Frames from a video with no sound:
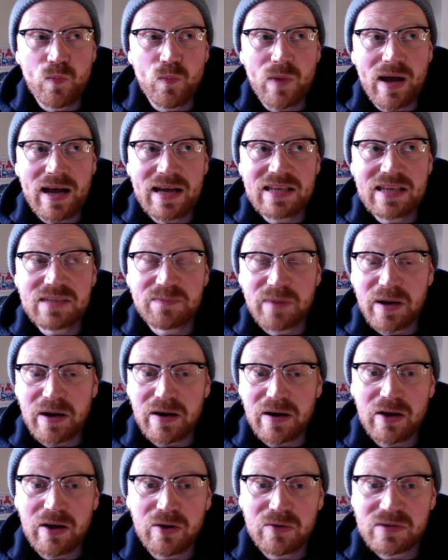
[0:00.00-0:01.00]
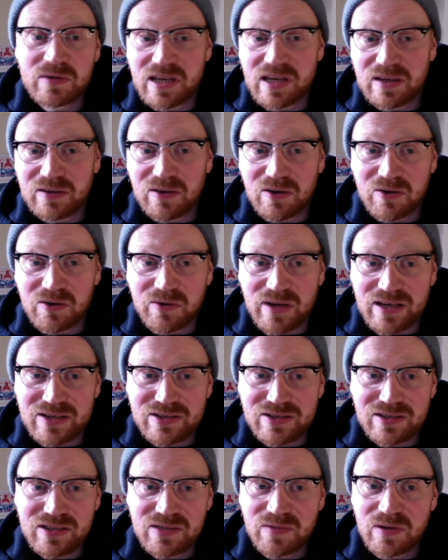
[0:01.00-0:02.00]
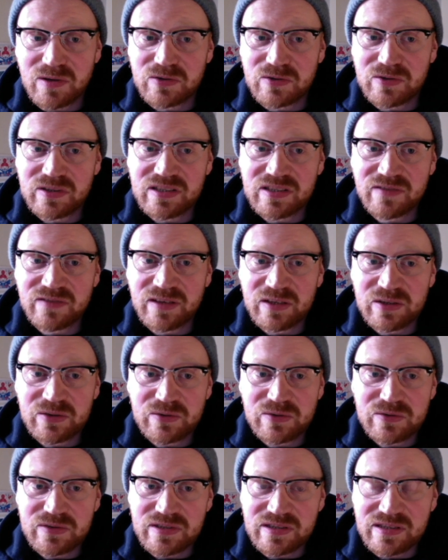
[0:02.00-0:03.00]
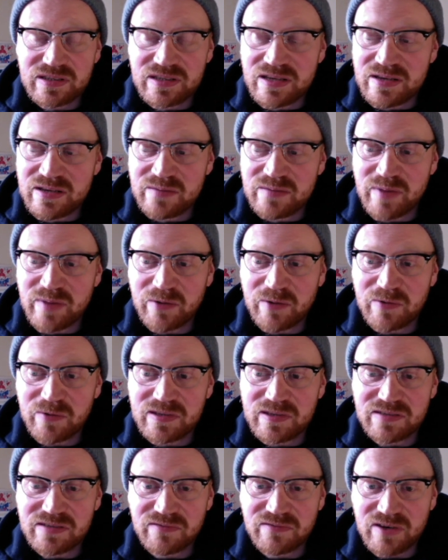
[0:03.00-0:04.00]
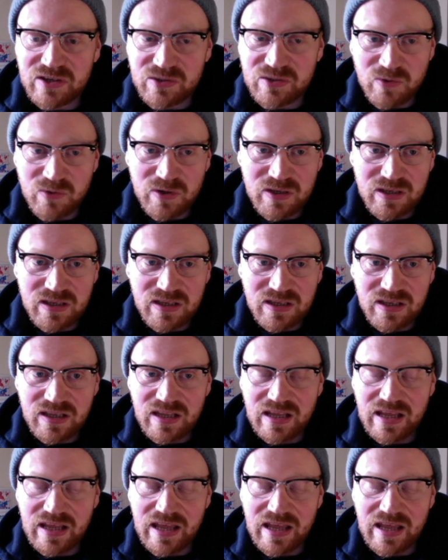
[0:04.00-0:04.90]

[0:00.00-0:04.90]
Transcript: as per, I always get a lot of questions when I do these videos. The big one's a fridge one.